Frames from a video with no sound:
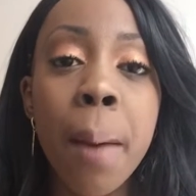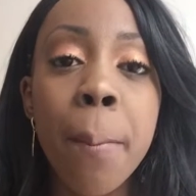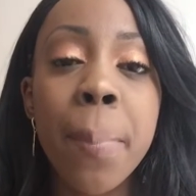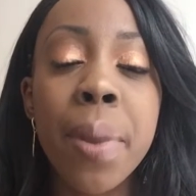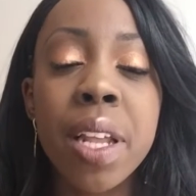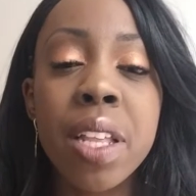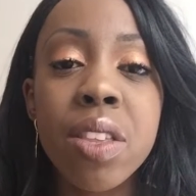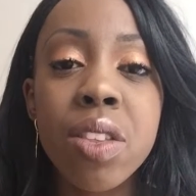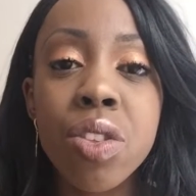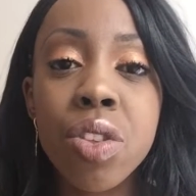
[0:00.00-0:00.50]

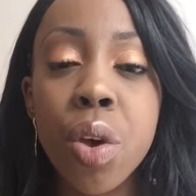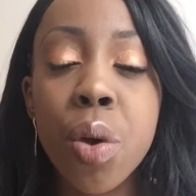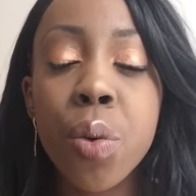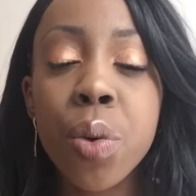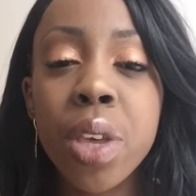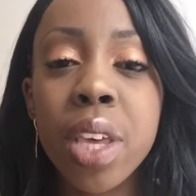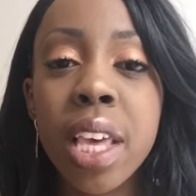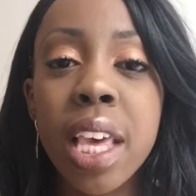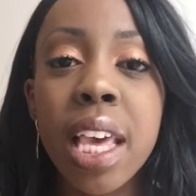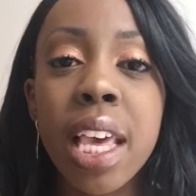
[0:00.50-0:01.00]
But it's
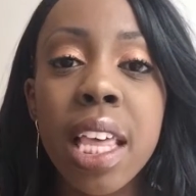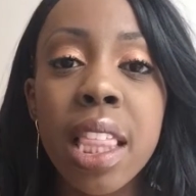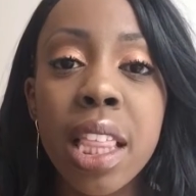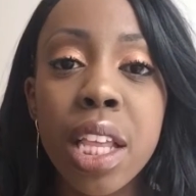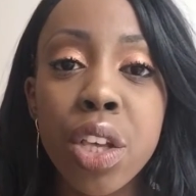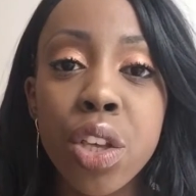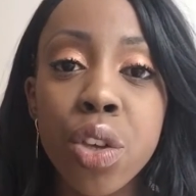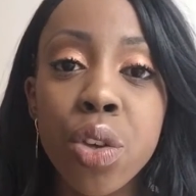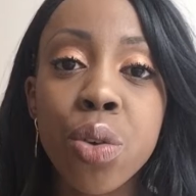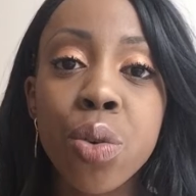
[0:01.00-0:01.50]
so key
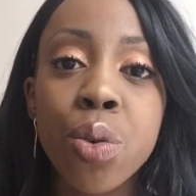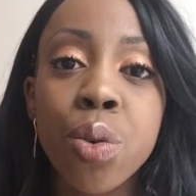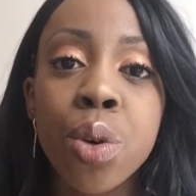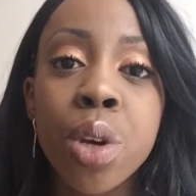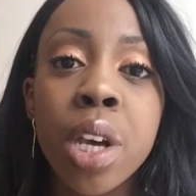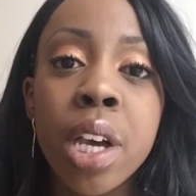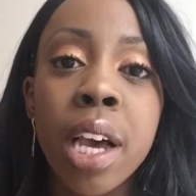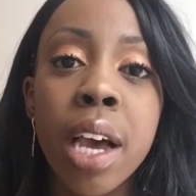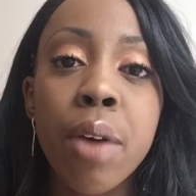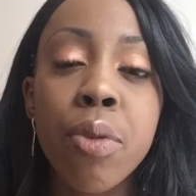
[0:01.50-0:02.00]
that you
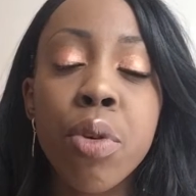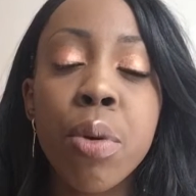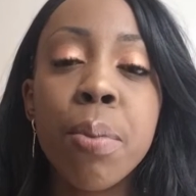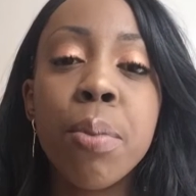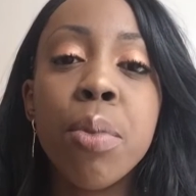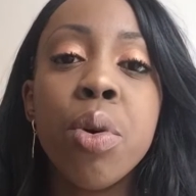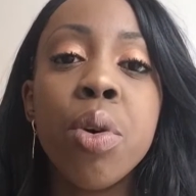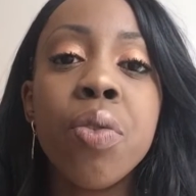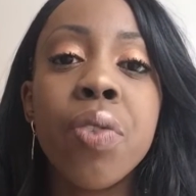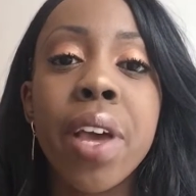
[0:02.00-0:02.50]

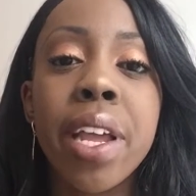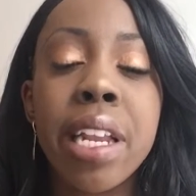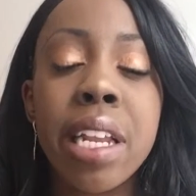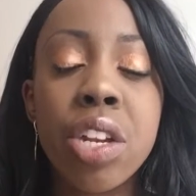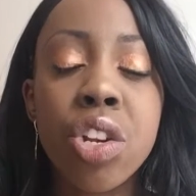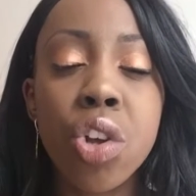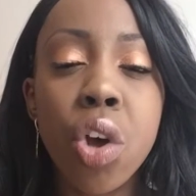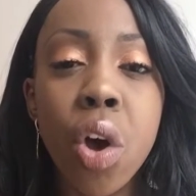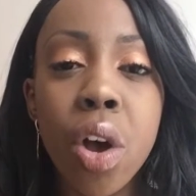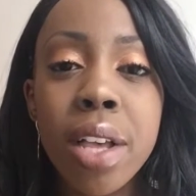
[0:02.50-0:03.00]
remove any
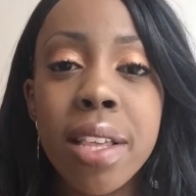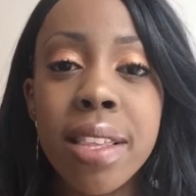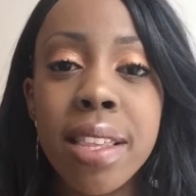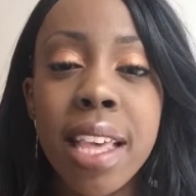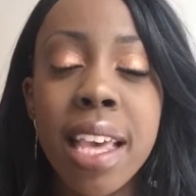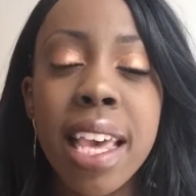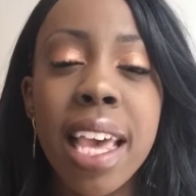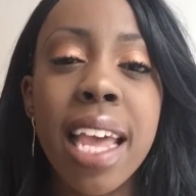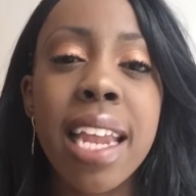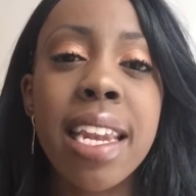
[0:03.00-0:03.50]

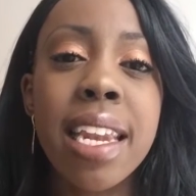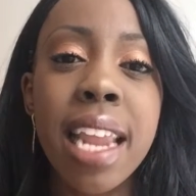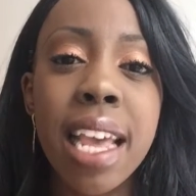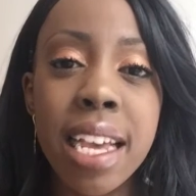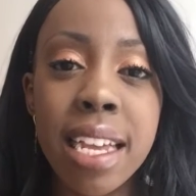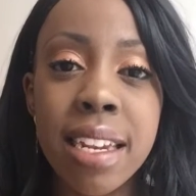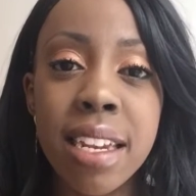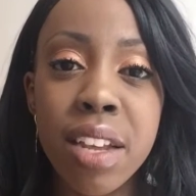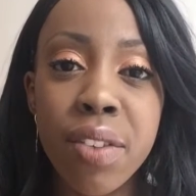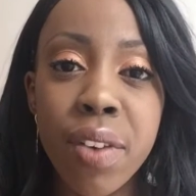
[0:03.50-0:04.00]
toxic and
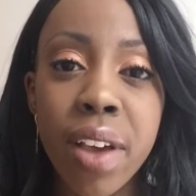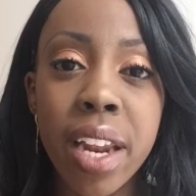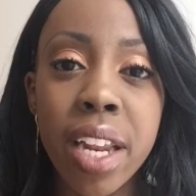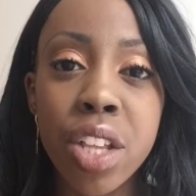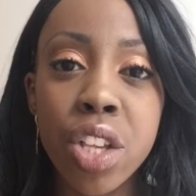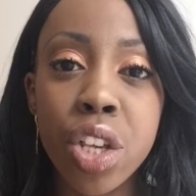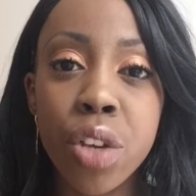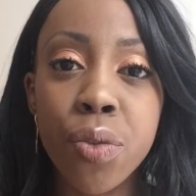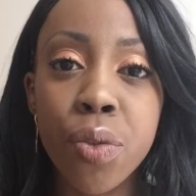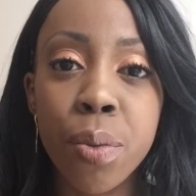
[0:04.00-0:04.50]
negative
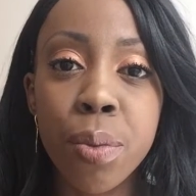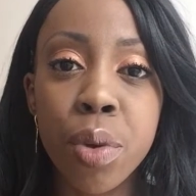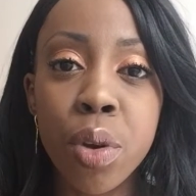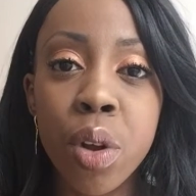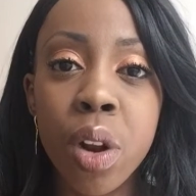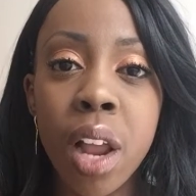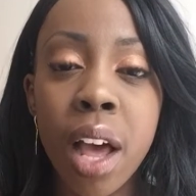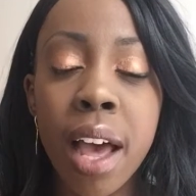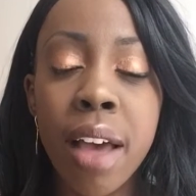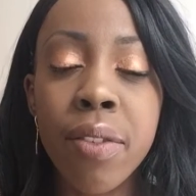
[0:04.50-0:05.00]
energy from
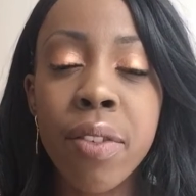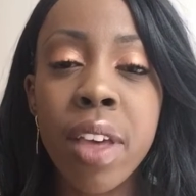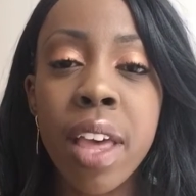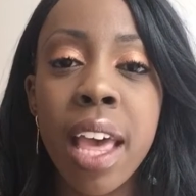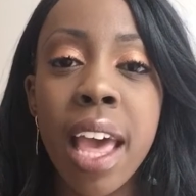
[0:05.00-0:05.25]
your life.